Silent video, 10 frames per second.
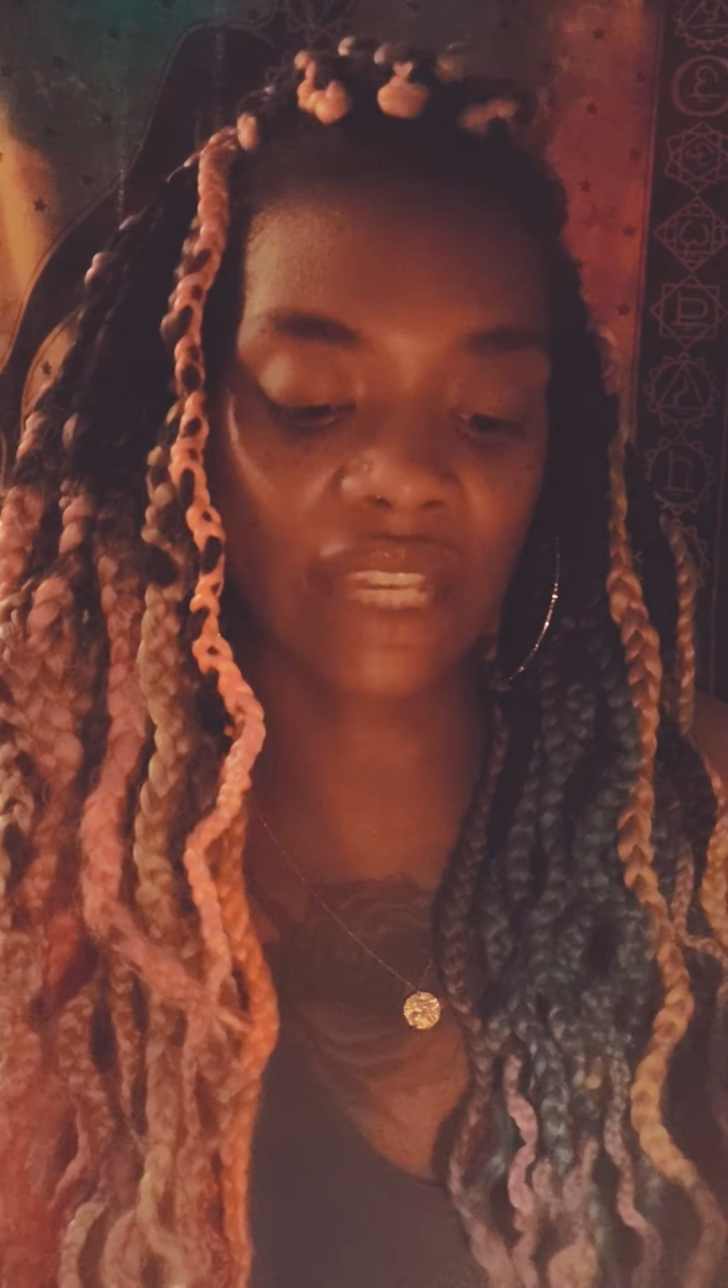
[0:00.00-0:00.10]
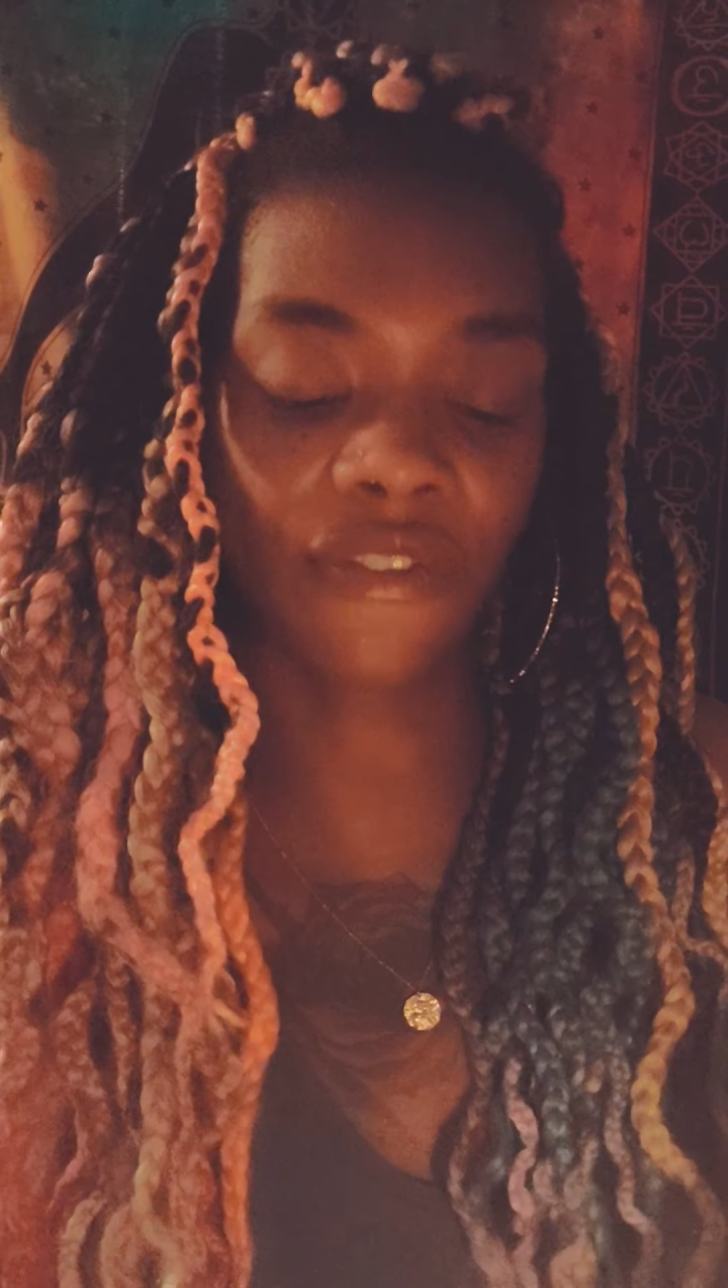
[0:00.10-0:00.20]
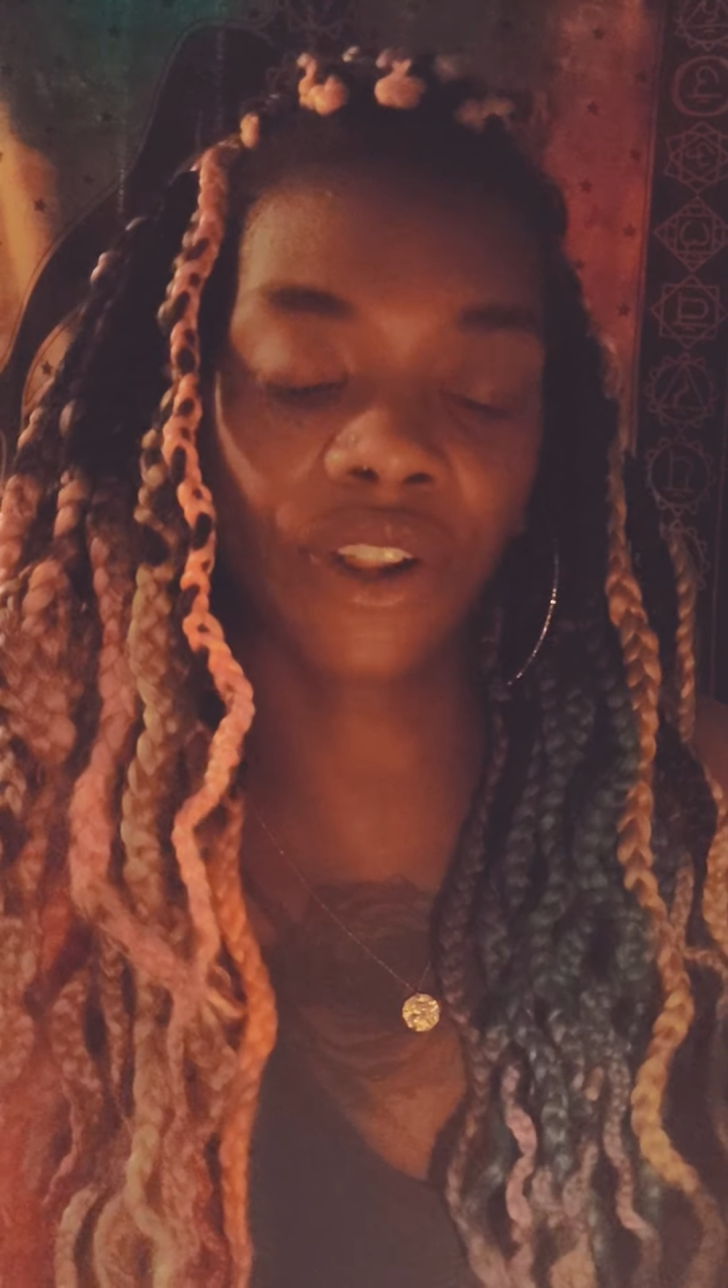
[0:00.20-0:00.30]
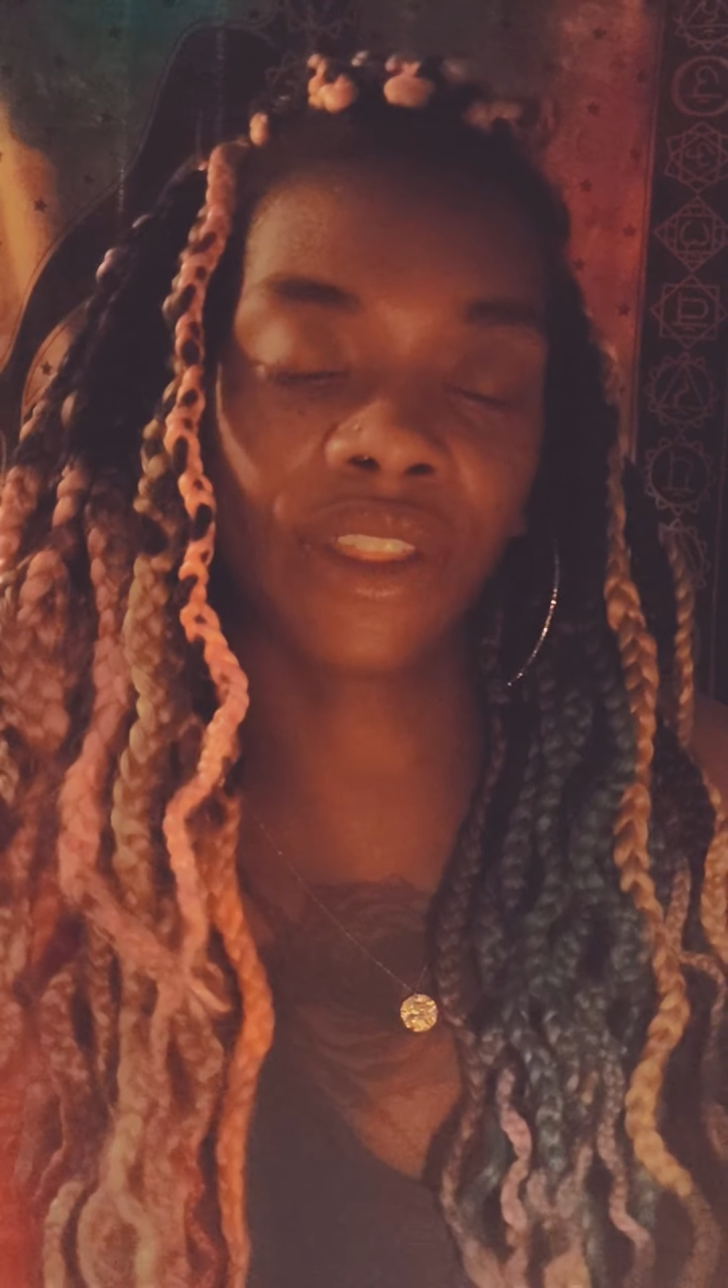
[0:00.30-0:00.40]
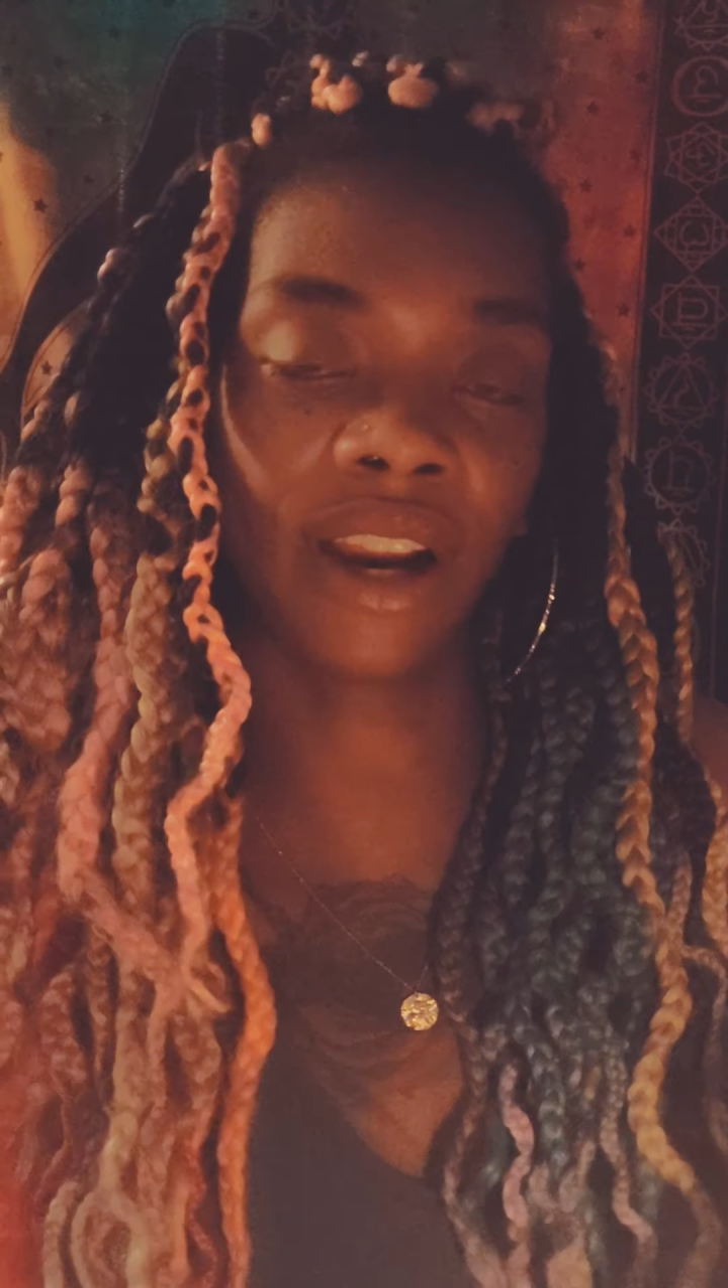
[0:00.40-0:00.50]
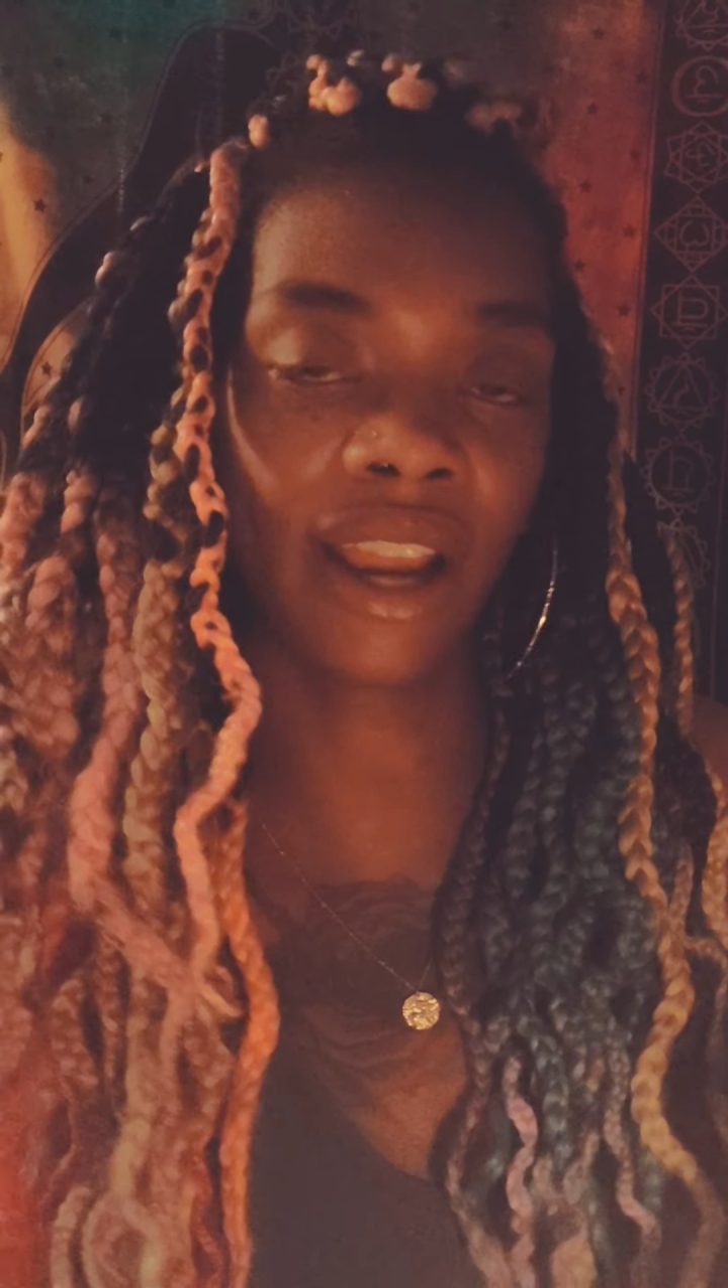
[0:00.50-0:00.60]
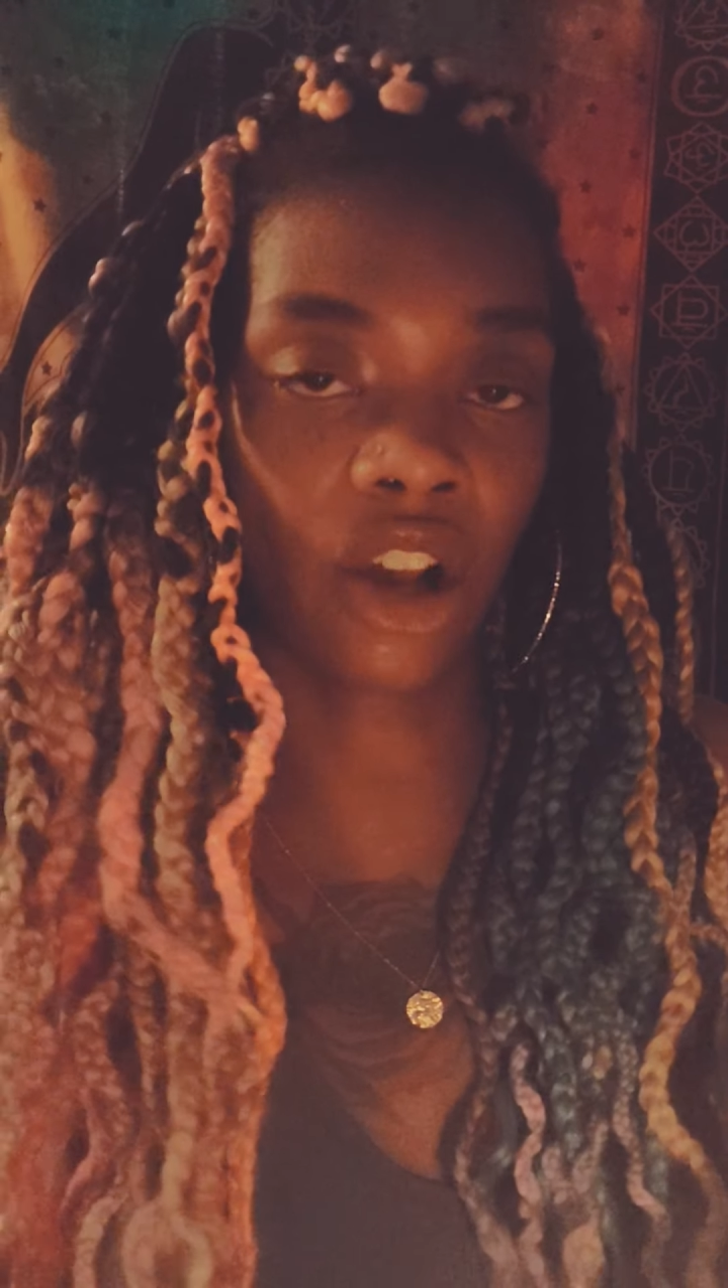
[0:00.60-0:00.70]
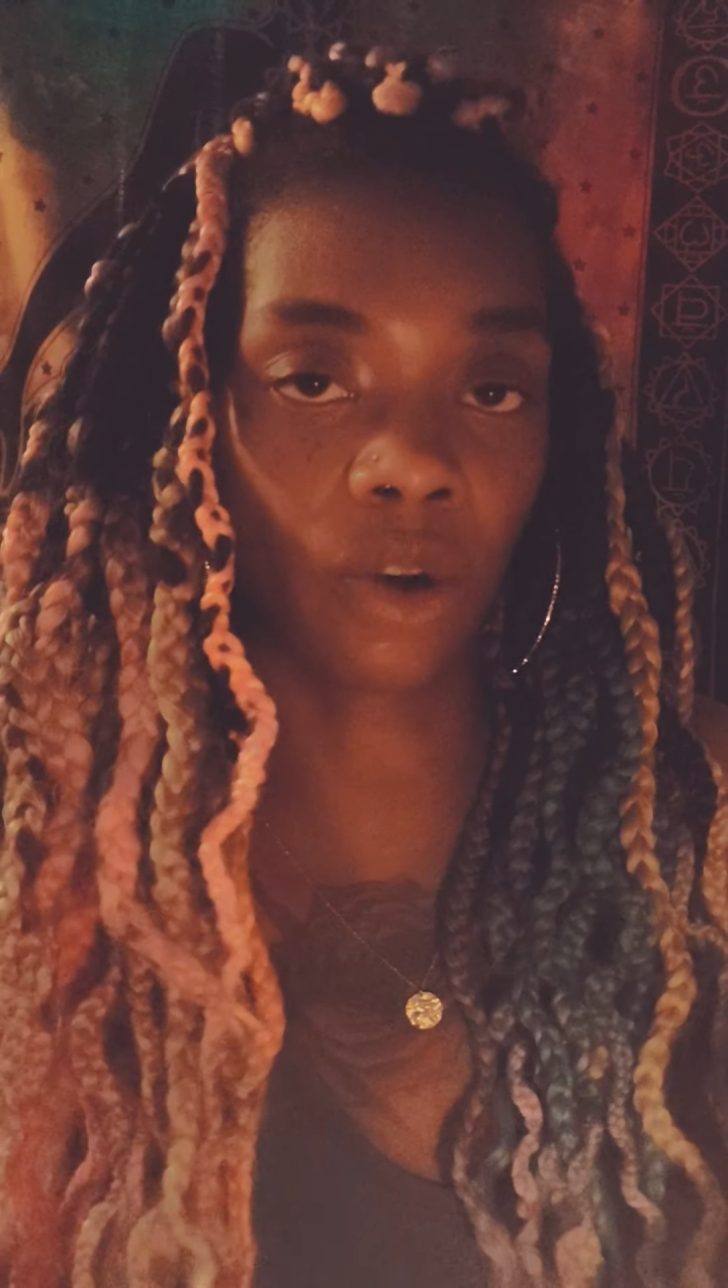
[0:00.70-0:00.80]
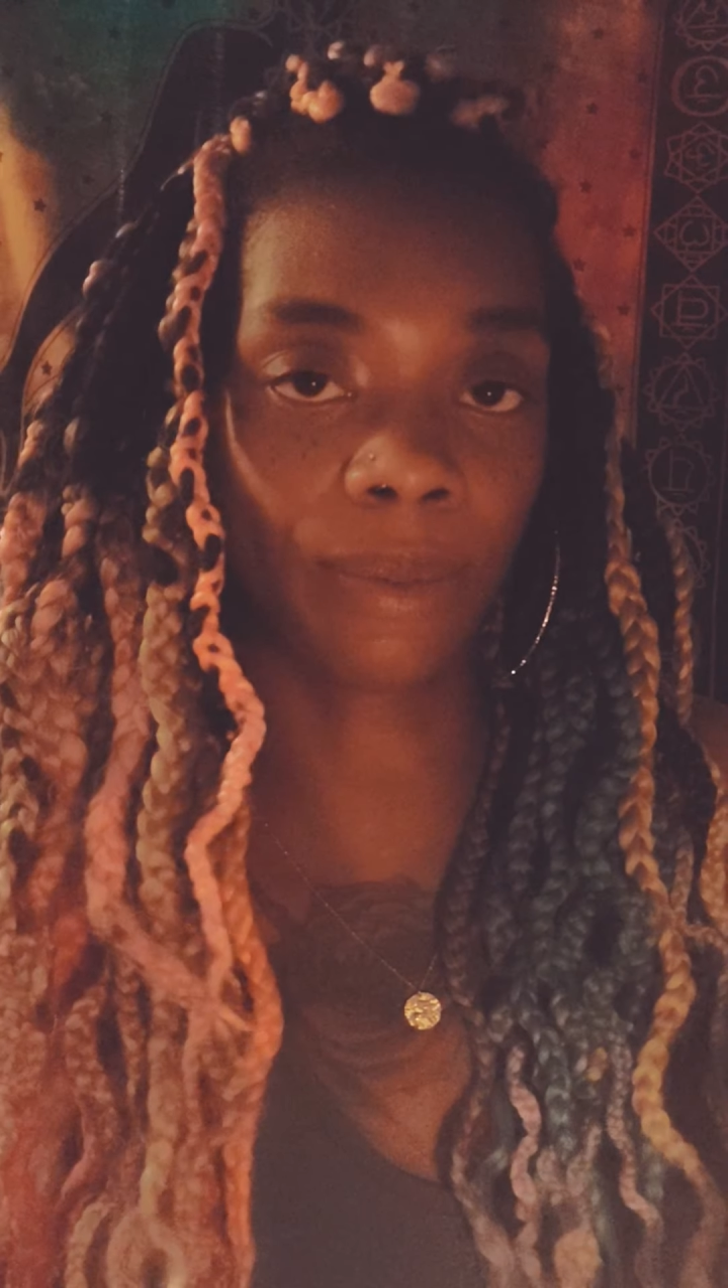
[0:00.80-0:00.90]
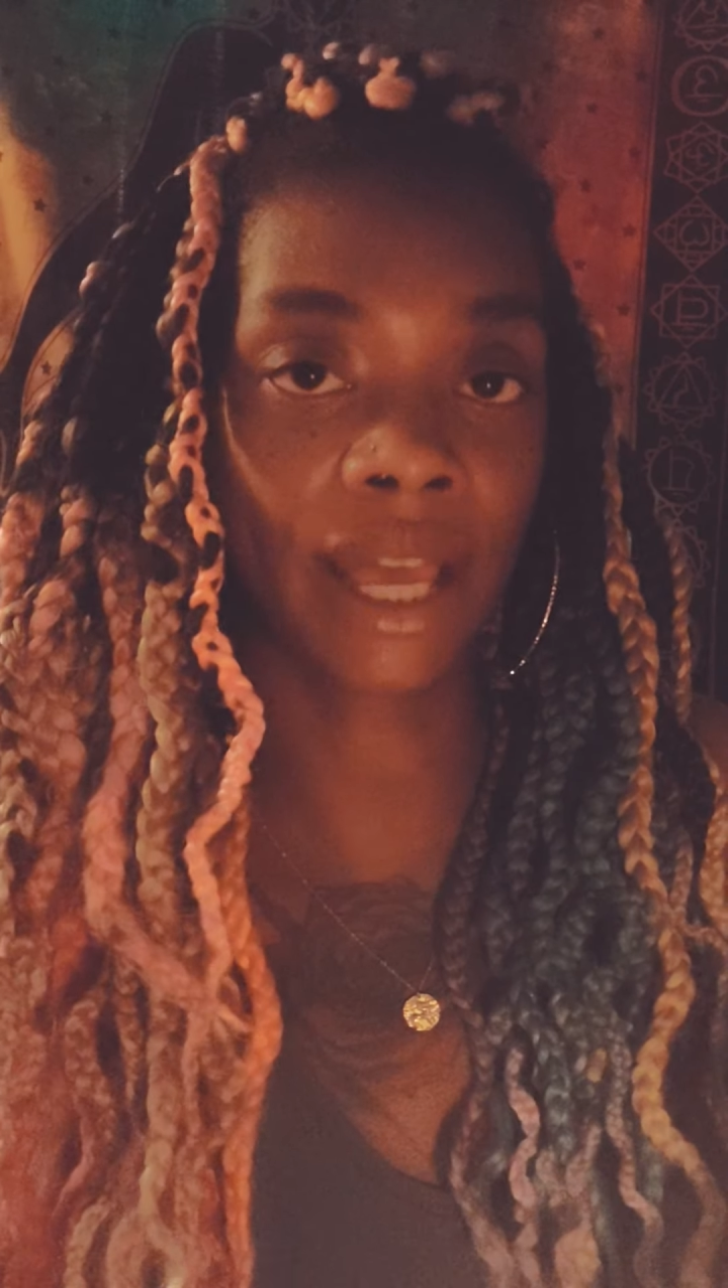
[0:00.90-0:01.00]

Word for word: for their help